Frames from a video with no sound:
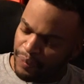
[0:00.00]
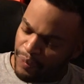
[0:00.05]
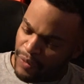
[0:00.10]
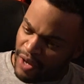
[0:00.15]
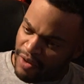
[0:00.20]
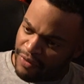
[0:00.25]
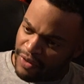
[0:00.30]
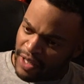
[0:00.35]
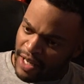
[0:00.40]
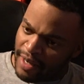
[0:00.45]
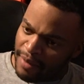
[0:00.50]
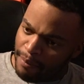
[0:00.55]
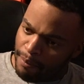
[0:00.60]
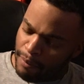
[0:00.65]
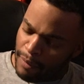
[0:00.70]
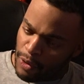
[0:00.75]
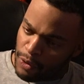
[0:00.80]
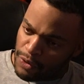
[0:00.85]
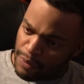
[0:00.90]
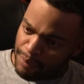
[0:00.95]
I feel like
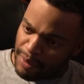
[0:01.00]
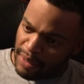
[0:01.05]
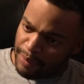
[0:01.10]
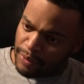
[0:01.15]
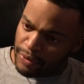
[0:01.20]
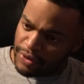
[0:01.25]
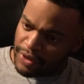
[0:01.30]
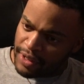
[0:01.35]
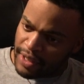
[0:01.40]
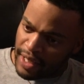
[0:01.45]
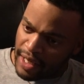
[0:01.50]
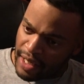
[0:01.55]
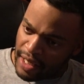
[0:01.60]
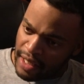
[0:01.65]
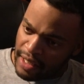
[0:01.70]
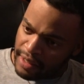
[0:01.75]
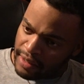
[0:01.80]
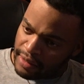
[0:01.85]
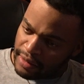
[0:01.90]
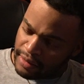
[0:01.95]
most people
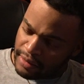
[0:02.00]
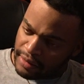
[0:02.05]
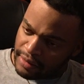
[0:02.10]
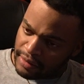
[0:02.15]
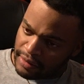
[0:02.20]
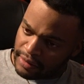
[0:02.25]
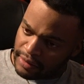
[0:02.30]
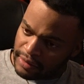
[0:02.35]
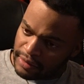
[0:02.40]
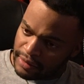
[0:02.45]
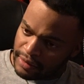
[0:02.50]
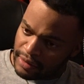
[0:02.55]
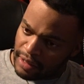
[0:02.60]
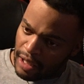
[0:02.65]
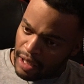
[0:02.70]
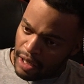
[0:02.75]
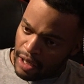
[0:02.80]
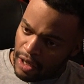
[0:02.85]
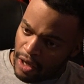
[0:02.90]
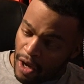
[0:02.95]
today,
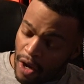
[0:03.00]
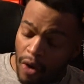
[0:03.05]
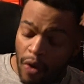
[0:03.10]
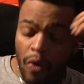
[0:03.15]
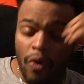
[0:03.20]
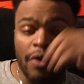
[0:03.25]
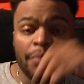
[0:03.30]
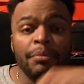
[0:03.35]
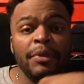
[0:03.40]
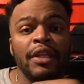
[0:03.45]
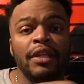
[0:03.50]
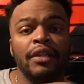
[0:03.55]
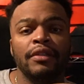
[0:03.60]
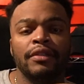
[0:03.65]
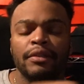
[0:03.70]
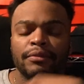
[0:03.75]
or me,